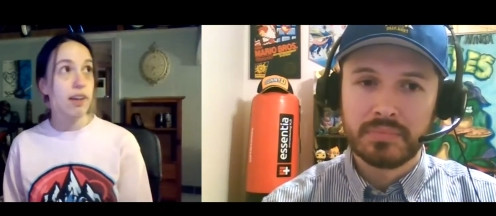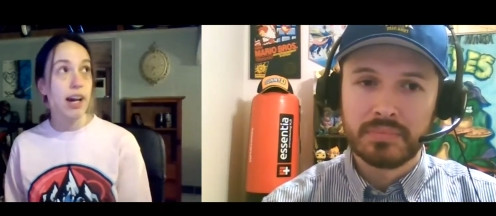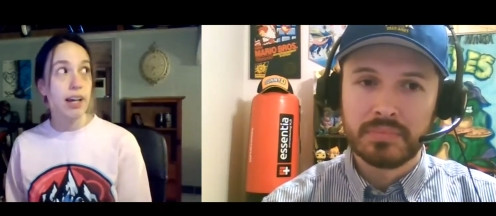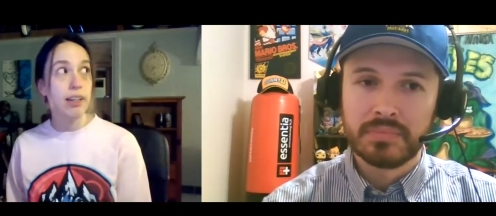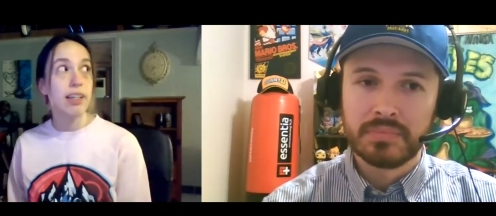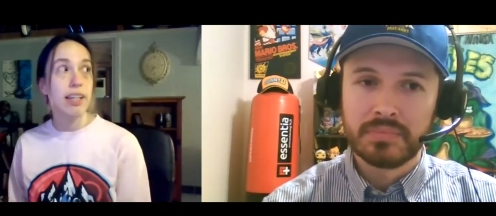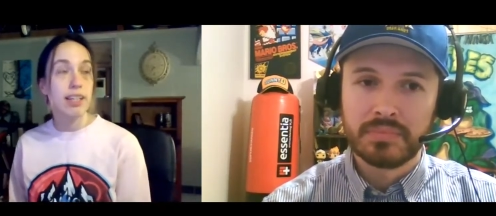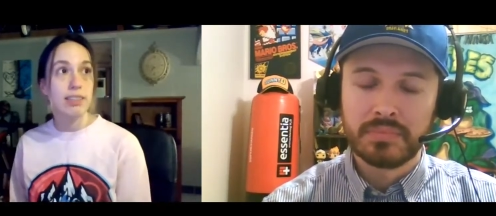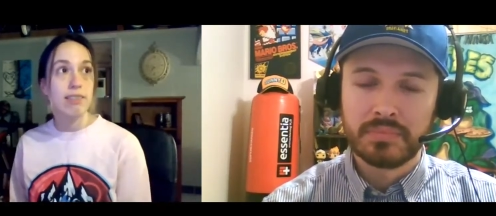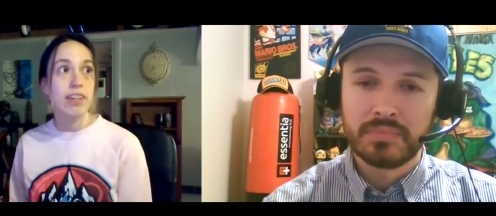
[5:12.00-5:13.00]
Speaker 1: I had
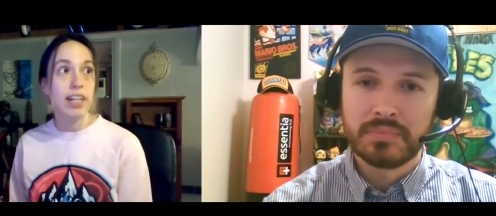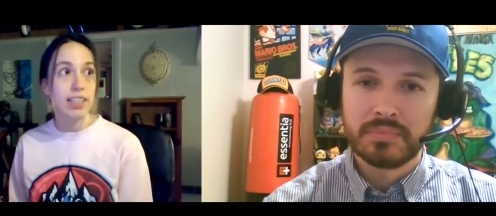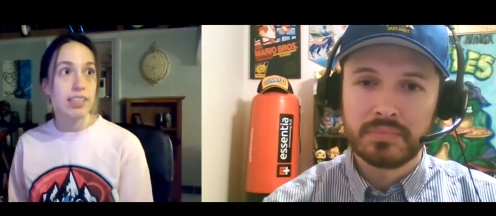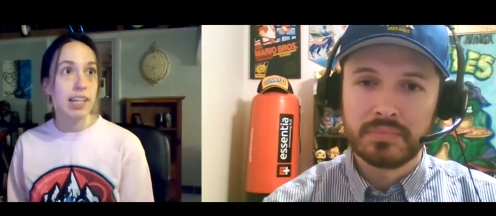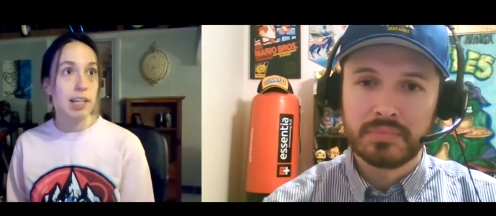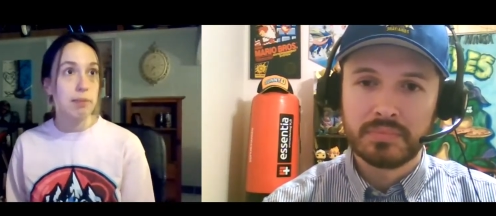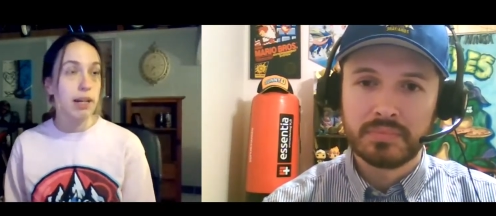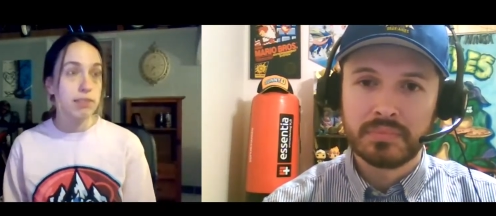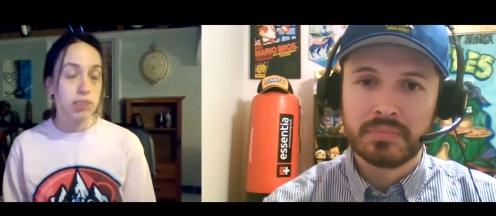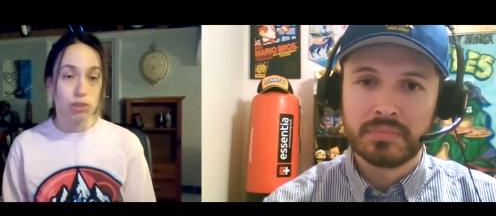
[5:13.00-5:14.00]
against a fighting type,
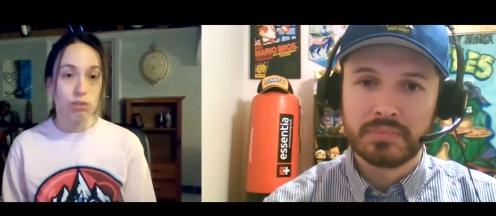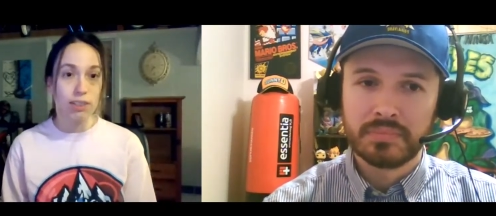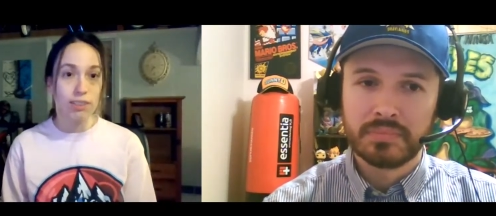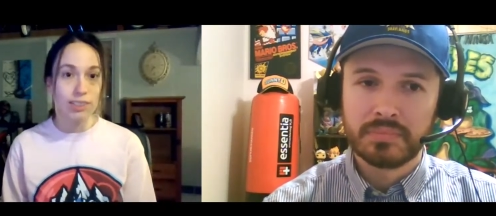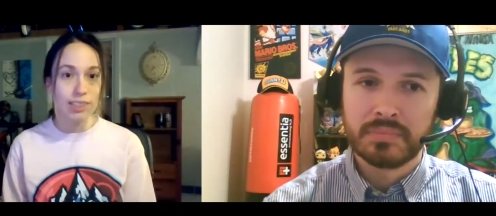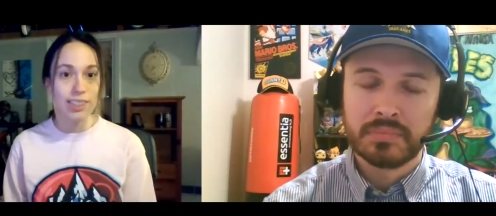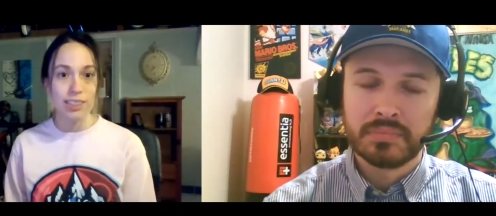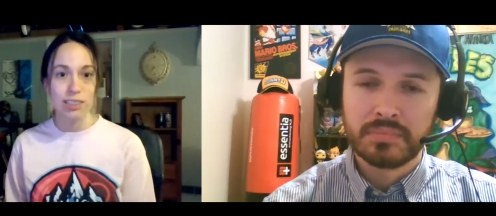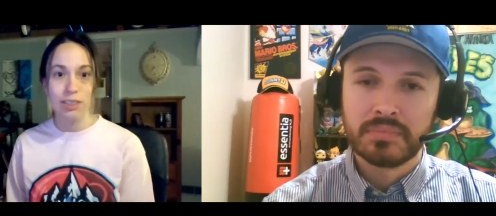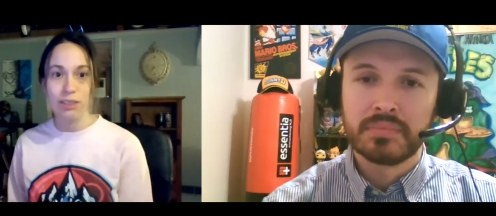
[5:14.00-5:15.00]
I've struggled.
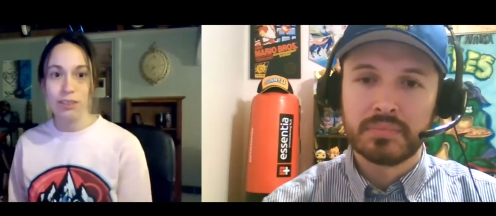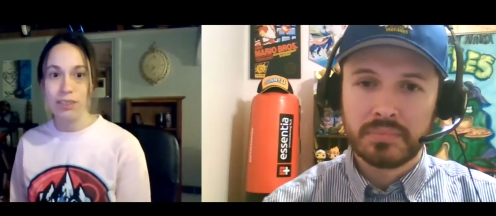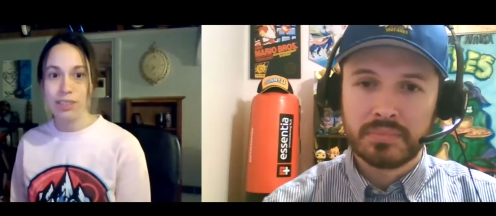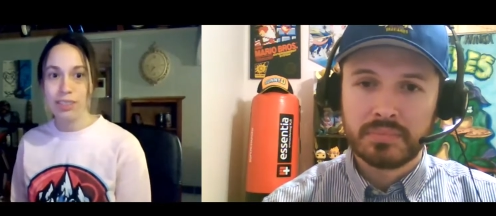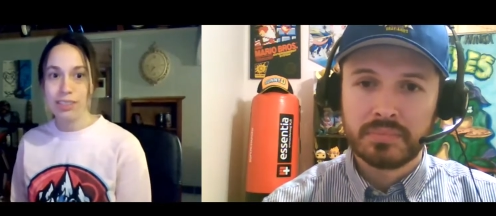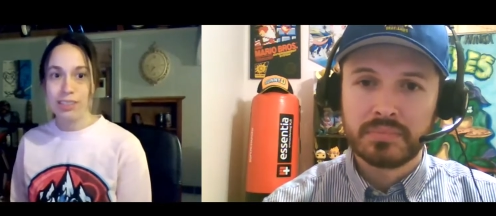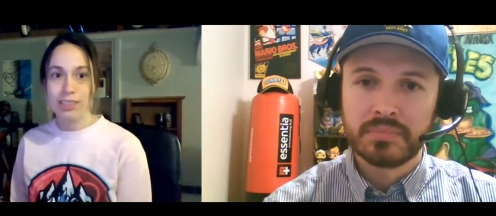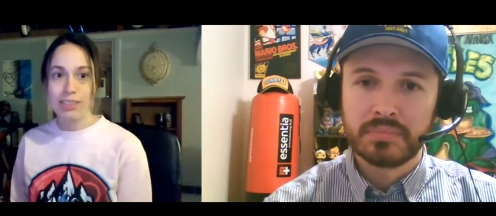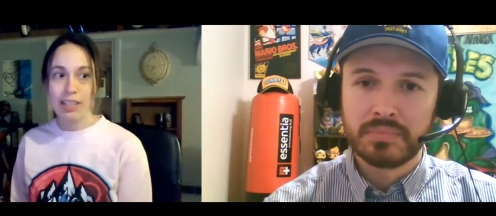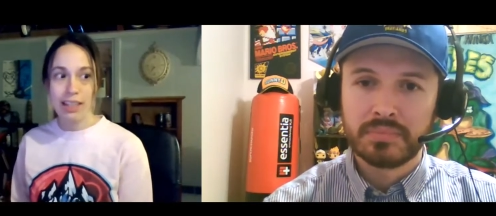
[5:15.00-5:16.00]
So
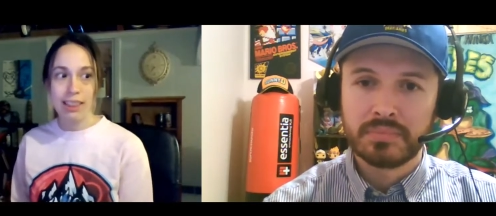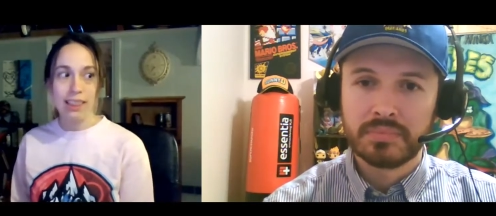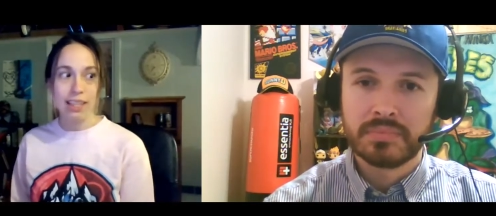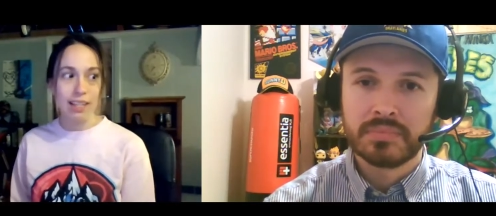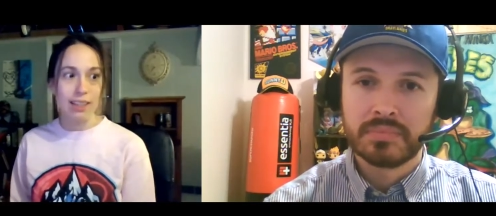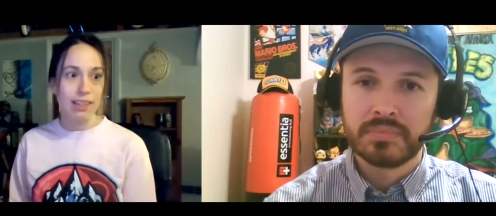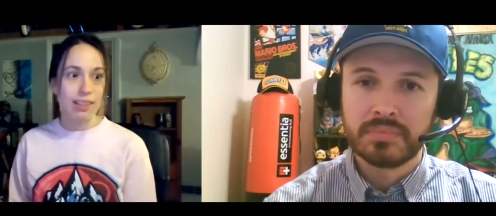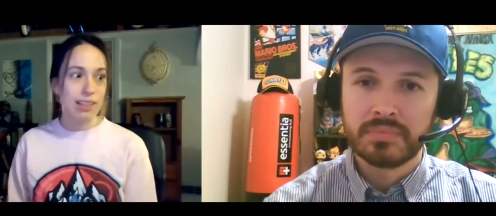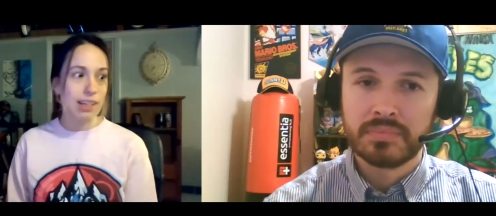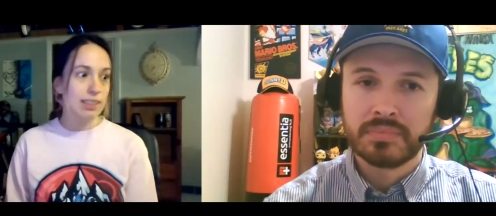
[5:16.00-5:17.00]
I think
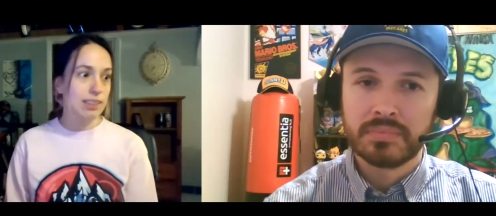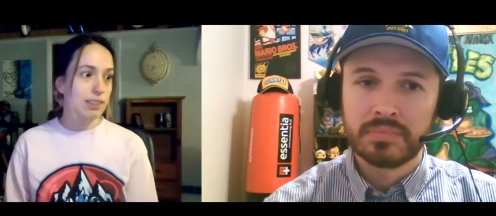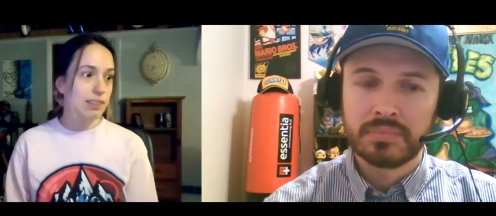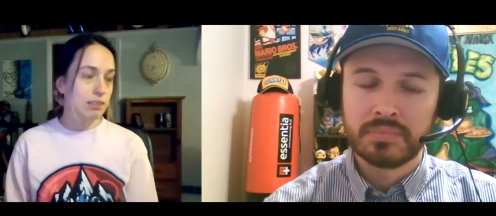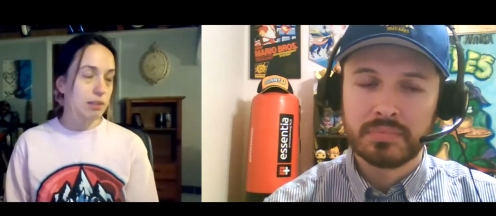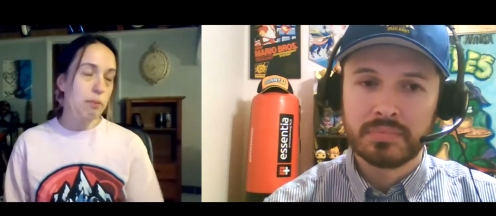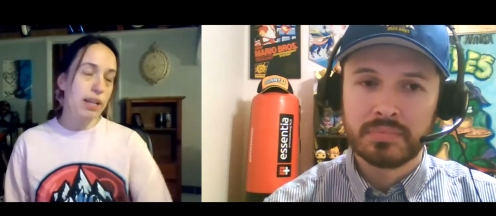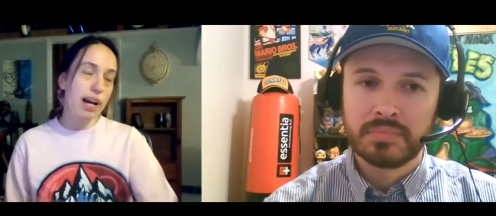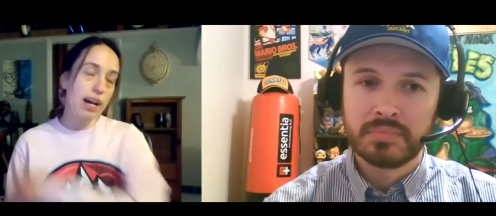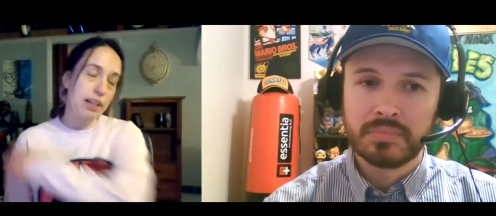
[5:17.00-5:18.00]
that that
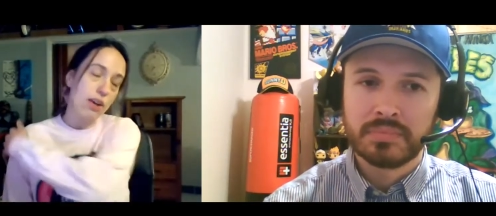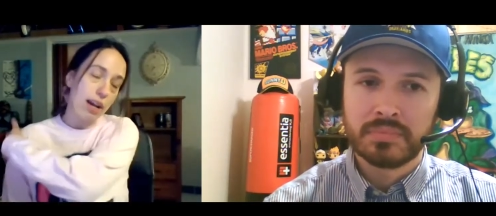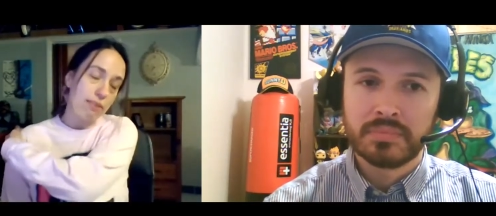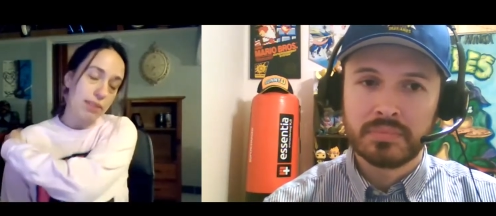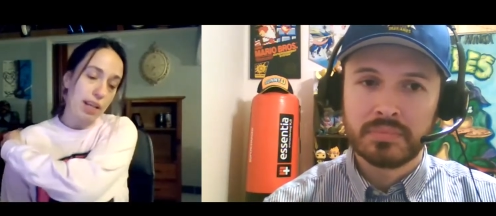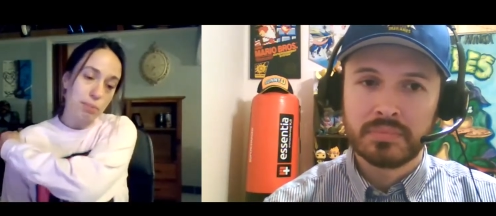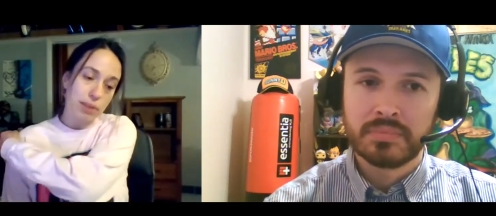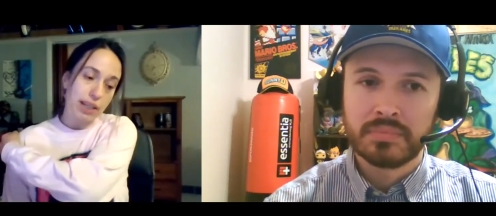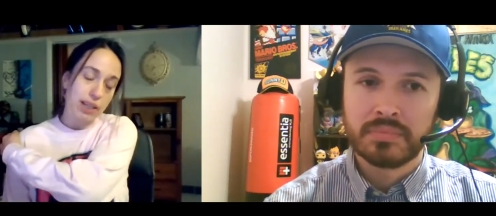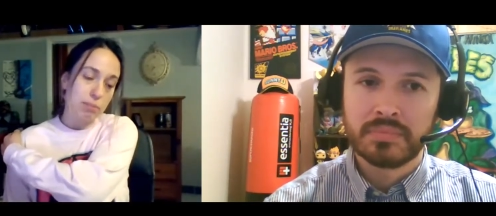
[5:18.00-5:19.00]
we you know I have a game
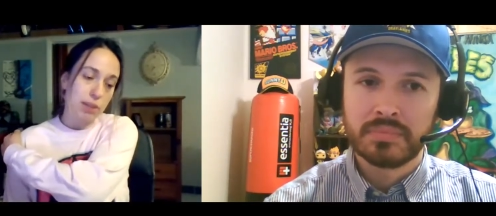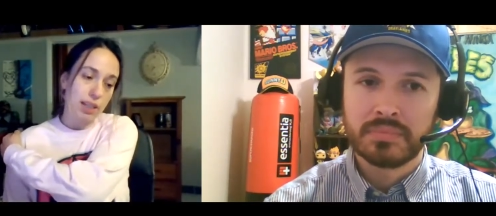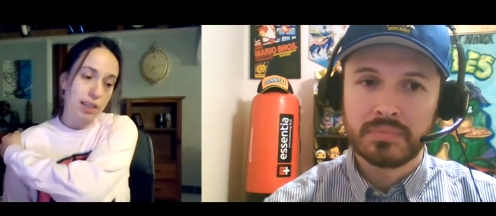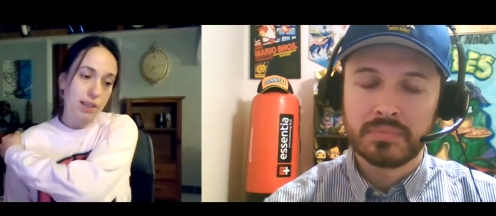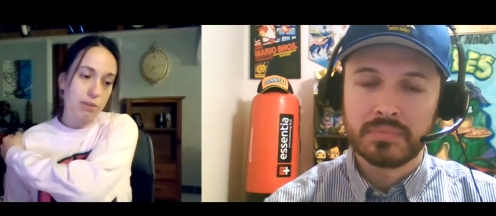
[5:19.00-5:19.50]
plan, but I think